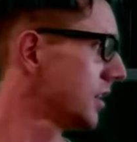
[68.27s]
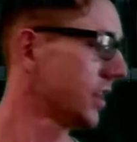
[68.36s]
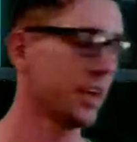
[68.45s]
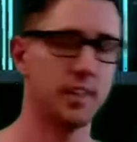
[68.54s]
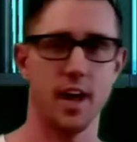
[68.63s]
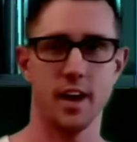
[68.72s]

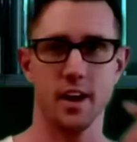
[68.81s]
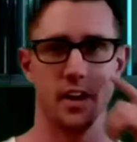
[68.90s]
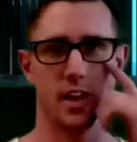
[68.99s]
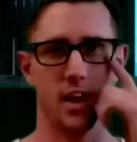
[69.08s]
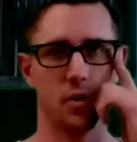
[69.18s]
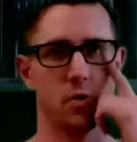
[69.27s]
Like
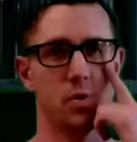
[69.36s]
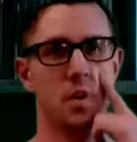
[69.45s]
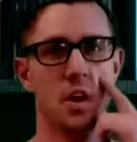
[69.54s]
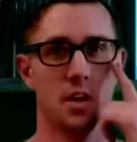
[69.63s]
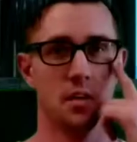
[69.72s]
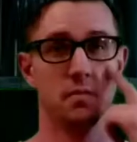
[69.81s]
that whole
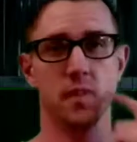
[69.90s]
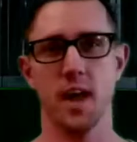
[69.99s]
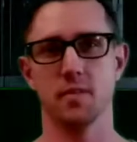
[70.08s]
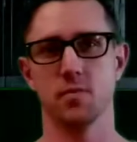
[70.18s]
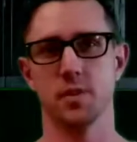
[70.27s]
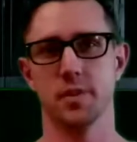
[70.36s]

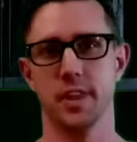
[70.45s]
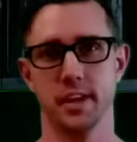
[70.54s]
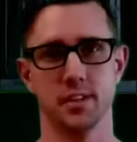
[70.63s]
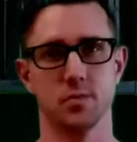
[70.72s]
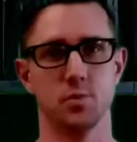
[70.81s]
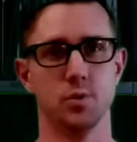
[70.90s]
flat foot thing
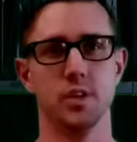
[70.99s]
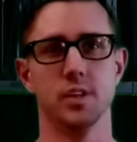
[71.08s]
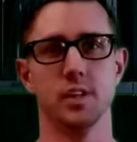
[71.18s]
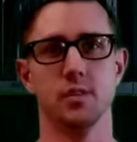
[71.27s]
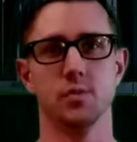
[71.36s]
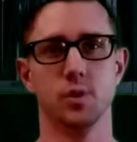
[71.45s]
is
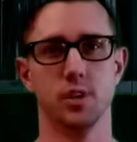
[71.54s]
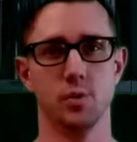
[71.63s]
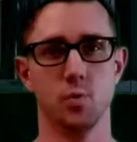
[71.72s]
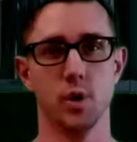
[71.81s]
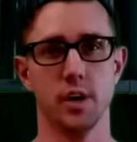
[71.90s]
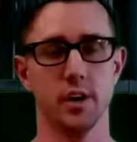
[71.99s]
really, really
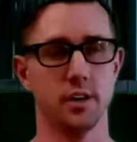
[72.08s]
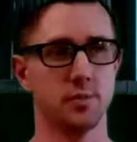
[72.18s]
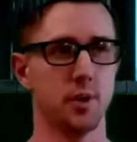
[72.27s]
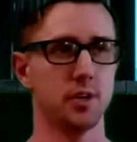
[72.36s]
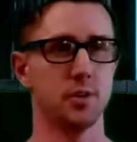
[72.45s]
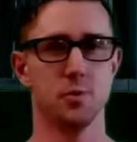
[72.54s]
weird,
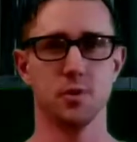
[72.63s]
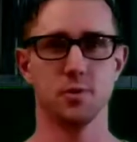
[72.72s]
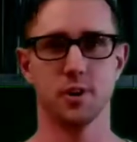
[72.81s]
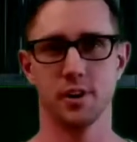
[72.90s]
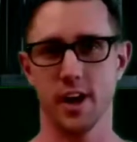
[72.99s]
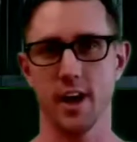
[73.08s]
especially when you
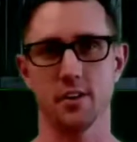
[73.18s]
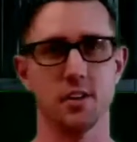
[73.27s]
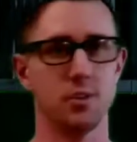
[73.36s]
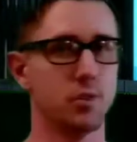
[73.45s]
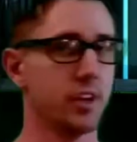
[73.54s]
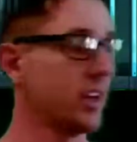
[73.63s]
turn it out to
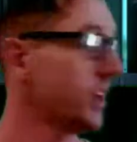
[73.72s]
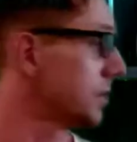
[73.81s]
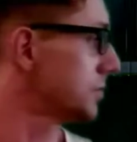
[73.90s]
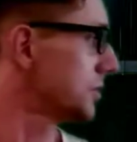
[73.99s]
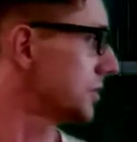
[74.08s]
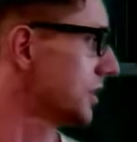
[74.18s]
do like a
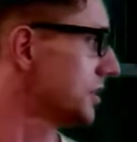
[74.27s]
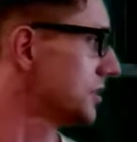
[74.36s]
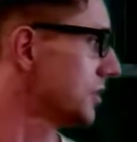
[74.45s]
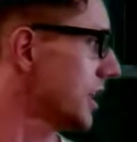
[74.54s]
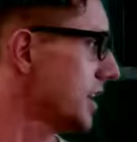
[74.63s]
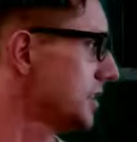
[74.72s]
hamstring
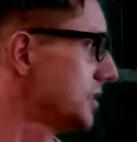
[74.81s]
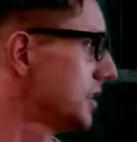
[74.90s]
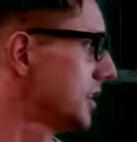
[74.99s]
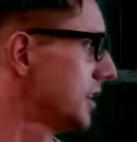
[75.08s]
stretch.